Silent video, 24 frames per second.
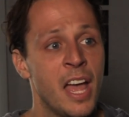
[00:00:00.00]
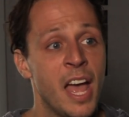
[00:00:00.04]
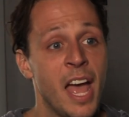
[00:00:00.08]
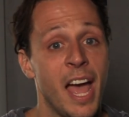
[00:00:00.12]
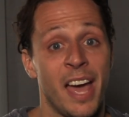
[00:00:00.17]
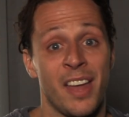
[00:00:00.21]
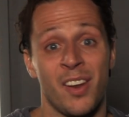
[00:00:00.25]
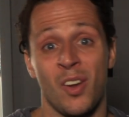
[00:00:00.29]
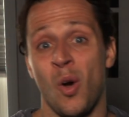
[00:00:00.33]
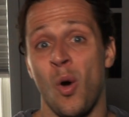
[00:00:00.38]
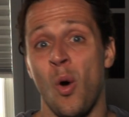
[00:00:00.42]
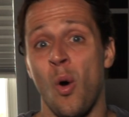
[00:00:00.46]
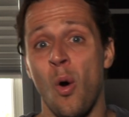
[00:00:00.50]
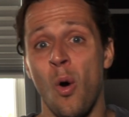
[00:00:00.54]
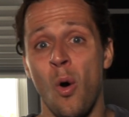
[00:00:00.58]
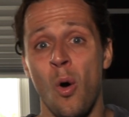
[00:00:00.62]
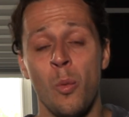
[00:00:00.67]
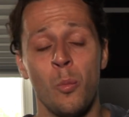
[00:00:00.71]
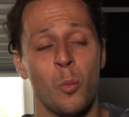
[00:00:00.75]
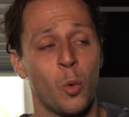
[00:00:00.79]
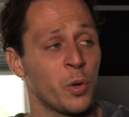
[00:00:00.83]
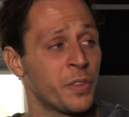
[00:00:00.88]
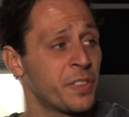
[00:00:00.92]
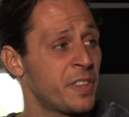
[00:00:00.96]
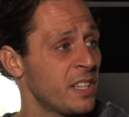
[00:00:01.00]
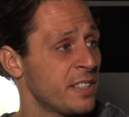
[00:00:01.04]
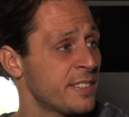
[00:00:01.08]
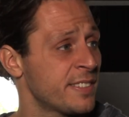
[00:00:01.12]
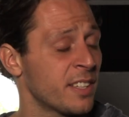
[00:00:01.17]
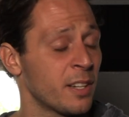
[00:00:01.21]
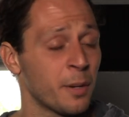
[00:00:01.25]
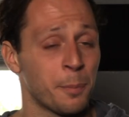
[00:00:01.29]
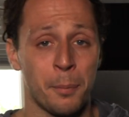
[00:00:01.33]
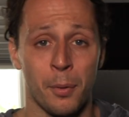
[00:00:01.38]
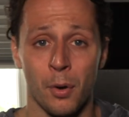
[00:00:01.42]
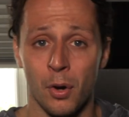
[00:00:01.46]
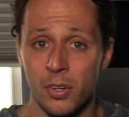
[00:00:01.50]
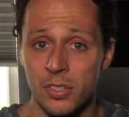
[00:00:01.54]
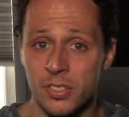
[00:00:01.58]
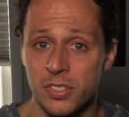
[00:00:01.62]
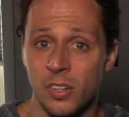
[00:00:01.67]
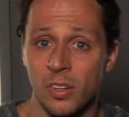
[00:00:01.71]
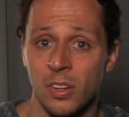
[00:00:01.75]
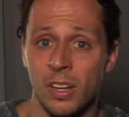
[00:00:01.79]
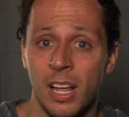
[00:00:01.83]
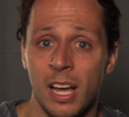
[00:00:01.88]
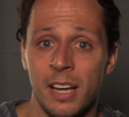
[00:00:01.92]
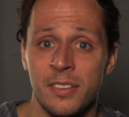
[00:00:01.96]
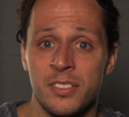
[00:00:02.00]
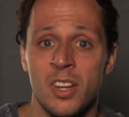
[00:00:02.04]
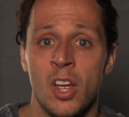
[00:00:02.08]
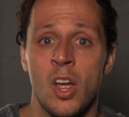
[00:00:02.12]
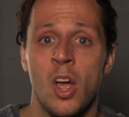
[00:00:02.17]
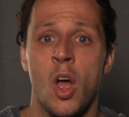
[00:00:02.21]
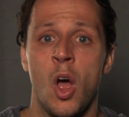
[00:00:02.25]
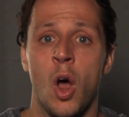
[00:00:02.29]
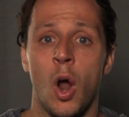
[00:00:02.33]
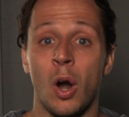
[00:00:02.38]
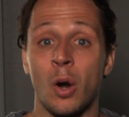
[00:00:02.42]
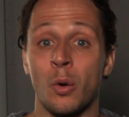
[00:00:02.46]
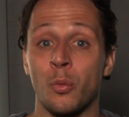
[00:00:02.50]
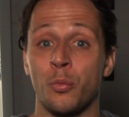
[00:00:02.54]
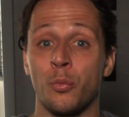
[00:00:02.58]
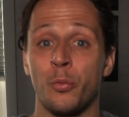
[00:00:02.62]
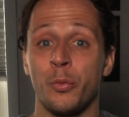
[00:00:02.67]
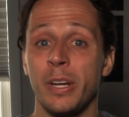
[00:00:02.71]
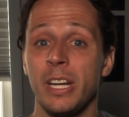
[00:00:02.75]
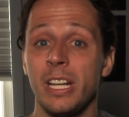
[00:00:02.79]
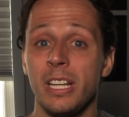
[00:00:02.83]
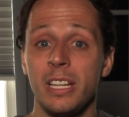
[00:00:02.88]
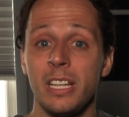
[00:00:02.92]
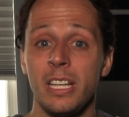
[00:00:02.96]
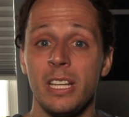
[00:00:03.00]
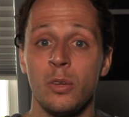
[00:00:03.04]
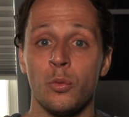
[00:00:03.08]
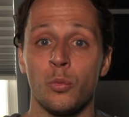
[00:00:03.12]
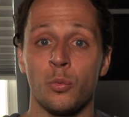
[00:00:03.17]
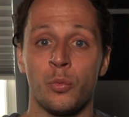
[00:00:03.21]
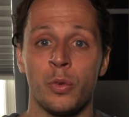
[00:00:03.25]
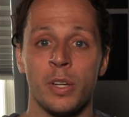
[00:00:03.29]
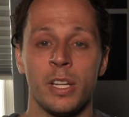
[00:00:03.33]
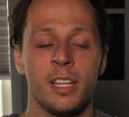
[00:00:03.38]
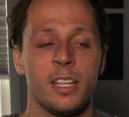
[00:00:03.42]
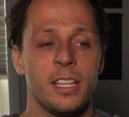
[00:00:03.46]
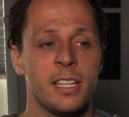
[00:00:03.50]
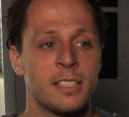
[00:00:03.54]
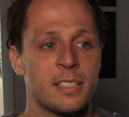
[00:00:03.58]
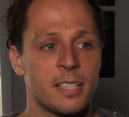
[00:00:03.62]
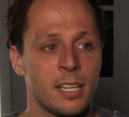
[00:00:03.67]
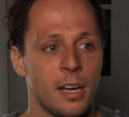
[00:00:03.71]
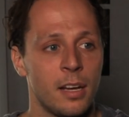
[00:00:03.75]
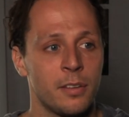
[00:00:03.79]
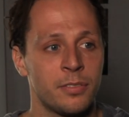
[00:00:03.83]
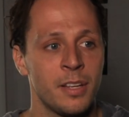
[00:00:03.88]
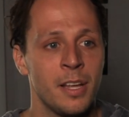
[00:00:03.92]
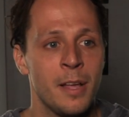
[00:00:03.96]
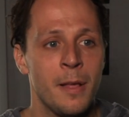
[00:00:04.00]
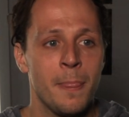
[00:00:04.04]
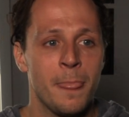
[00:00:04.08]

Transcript: at home or things in their personal lives are really, really tough.